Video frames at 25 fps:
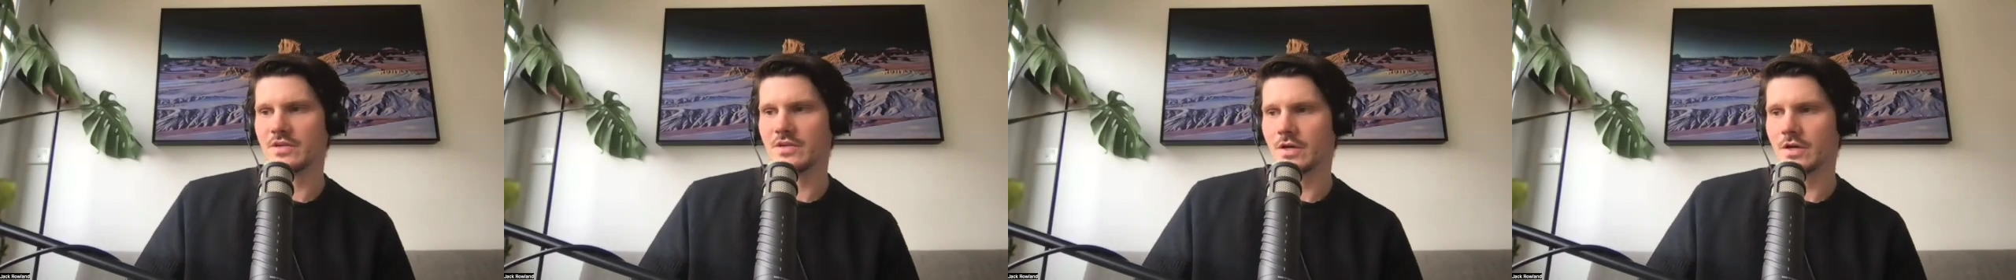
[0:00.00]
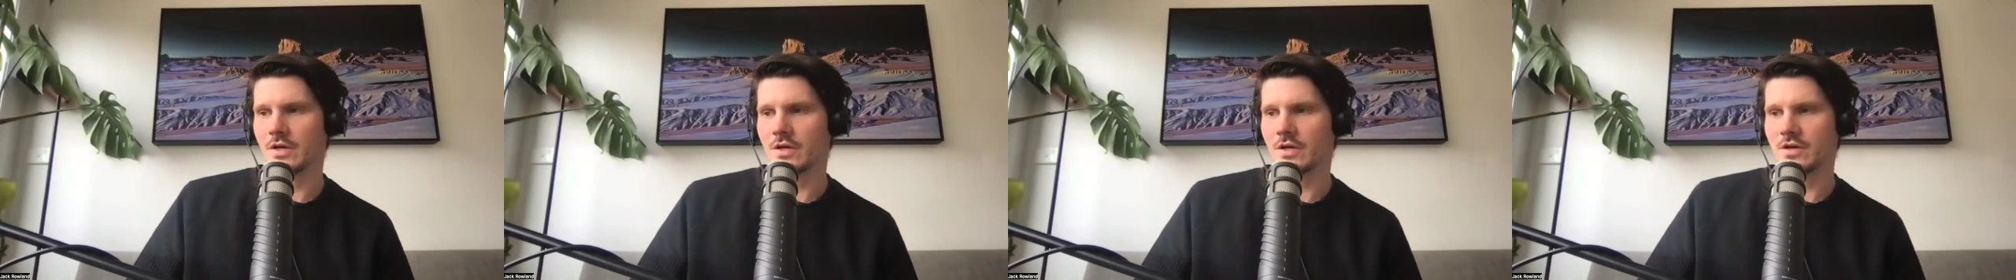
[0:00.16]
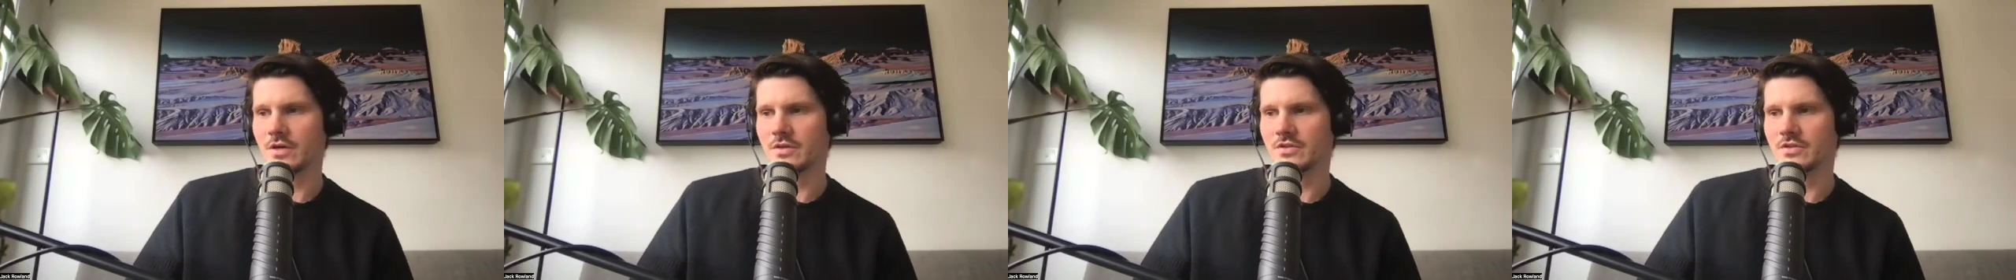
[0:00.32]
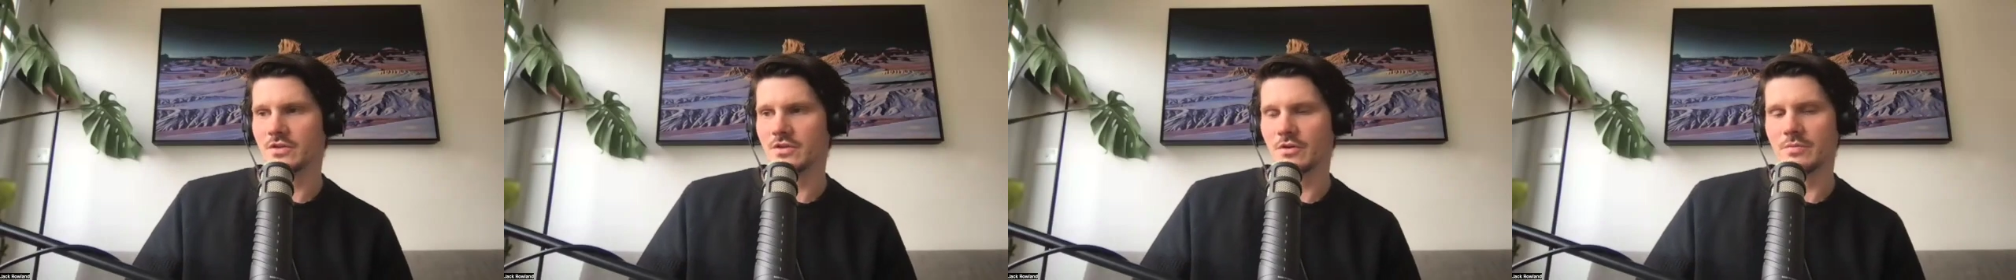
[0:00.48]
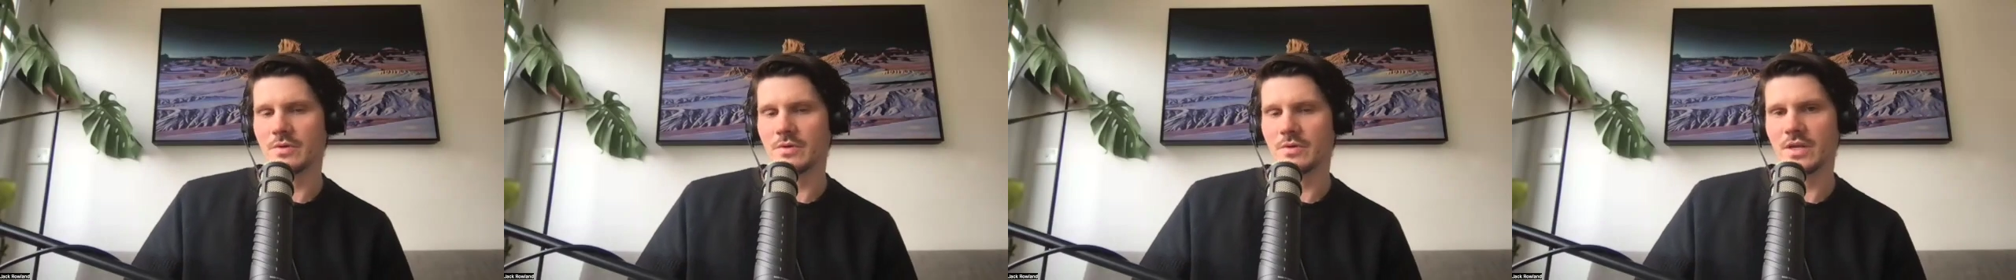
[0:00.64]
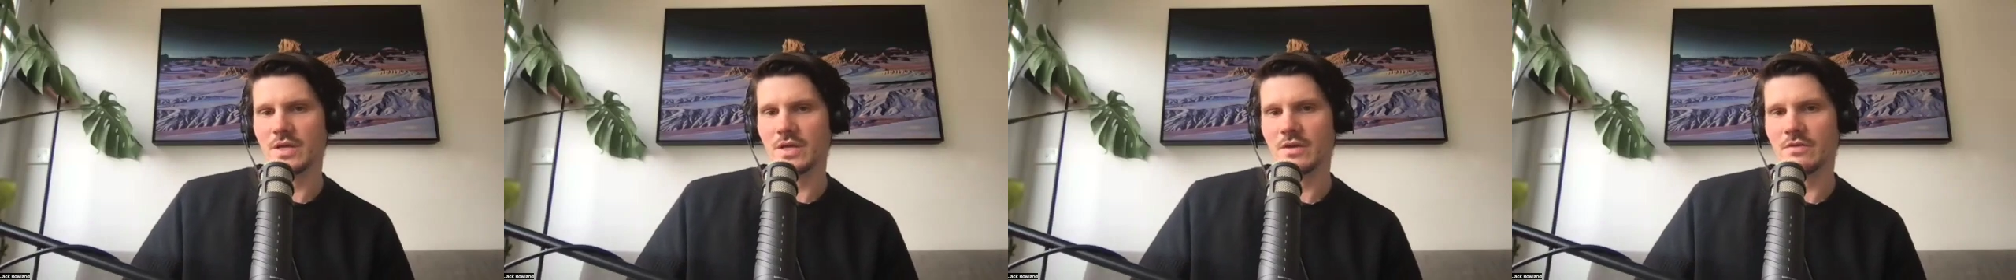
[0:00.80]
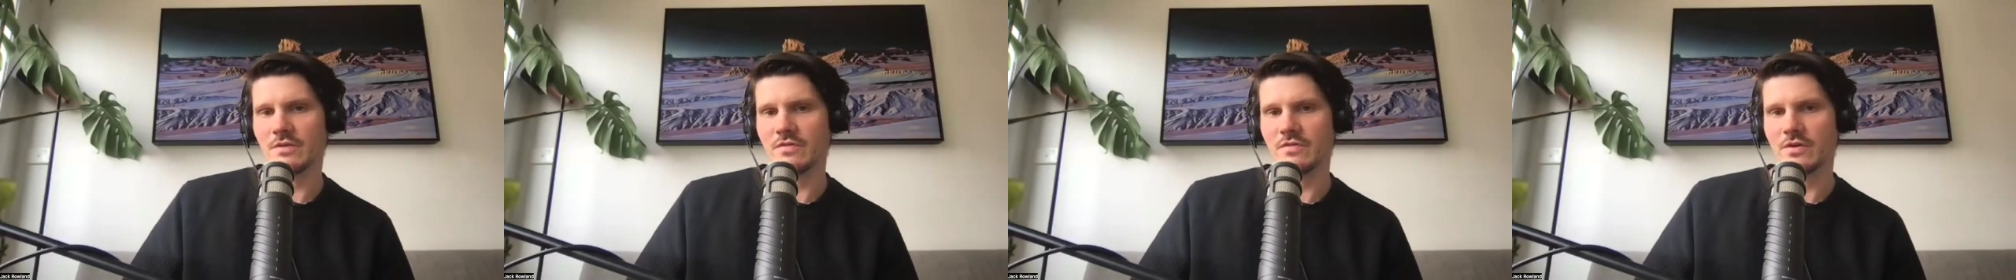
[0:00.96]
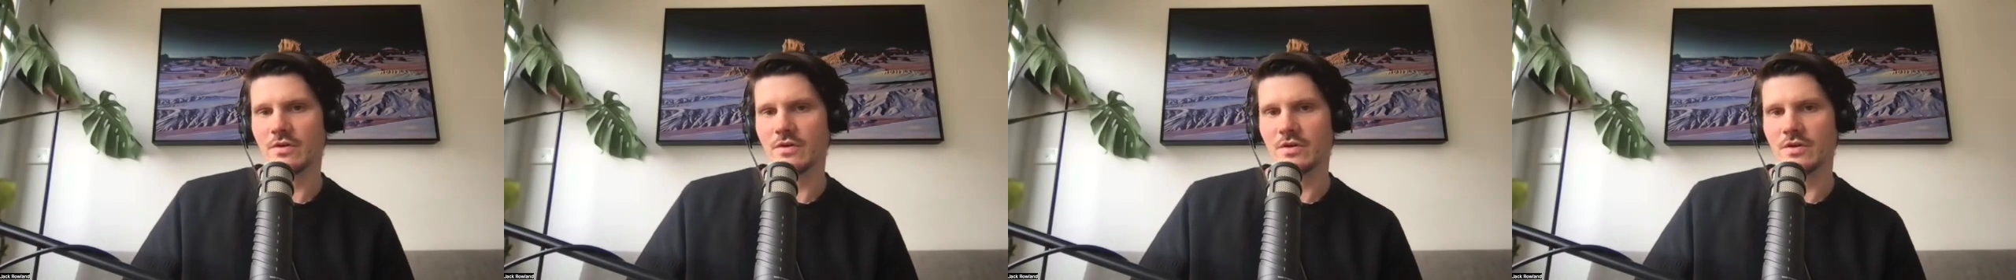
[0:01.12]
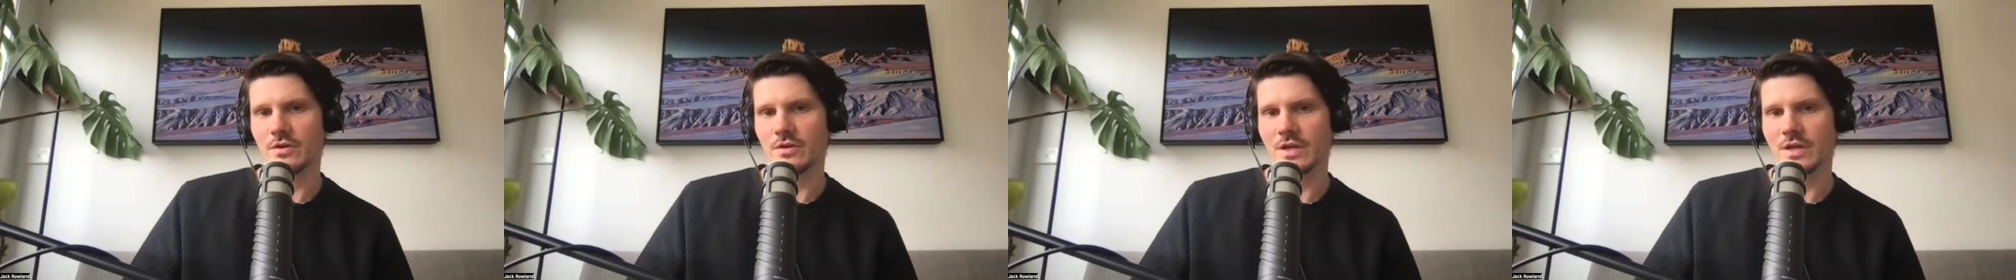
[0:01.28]
so many
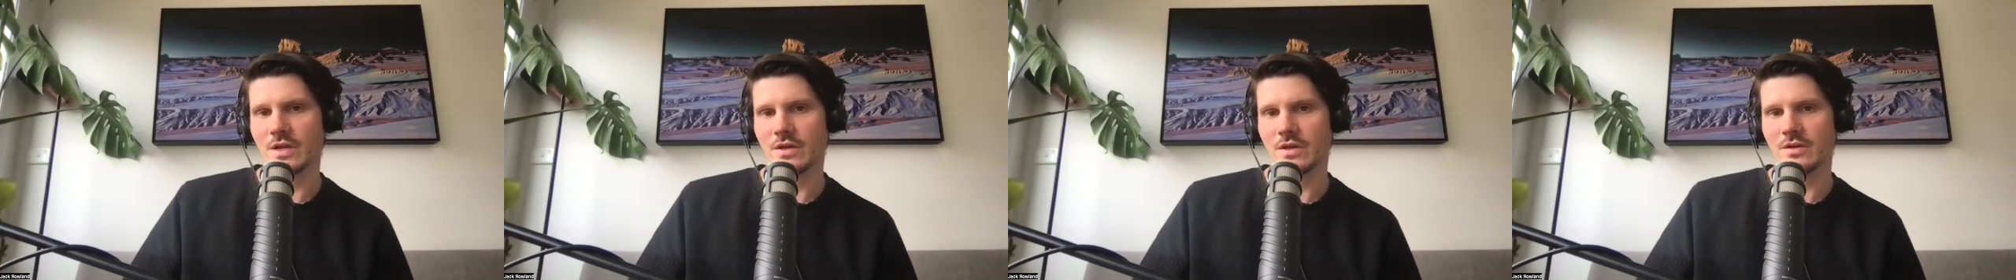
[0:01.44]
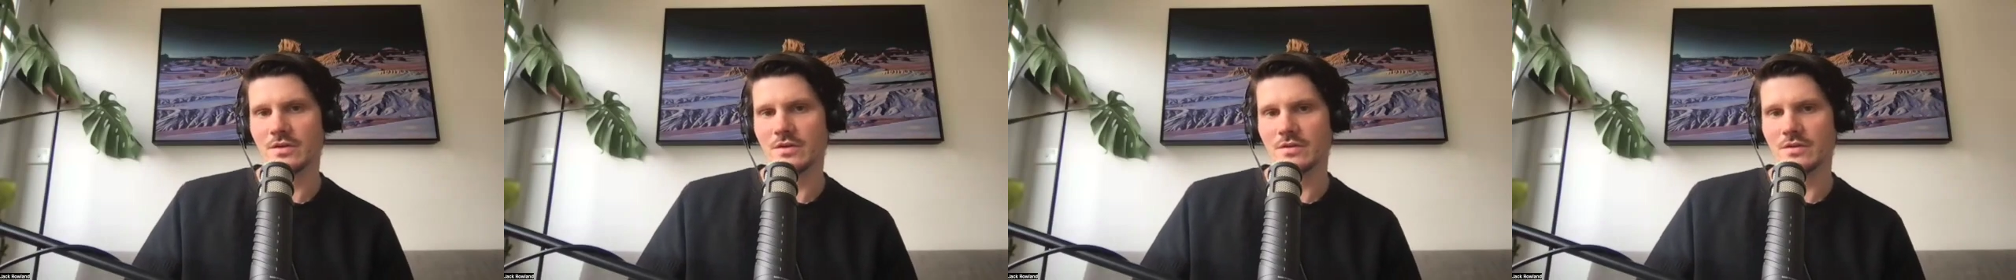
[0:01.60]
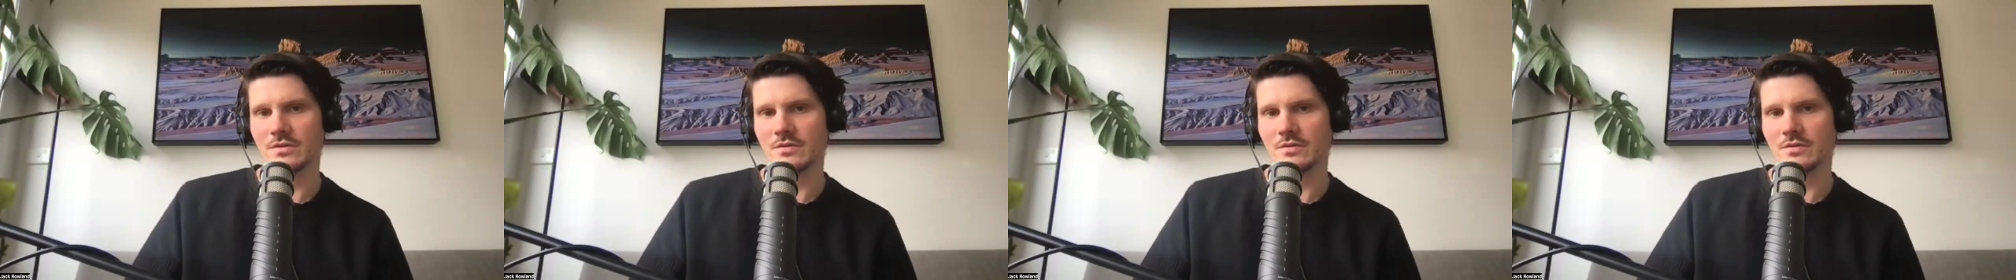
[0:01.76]
very unique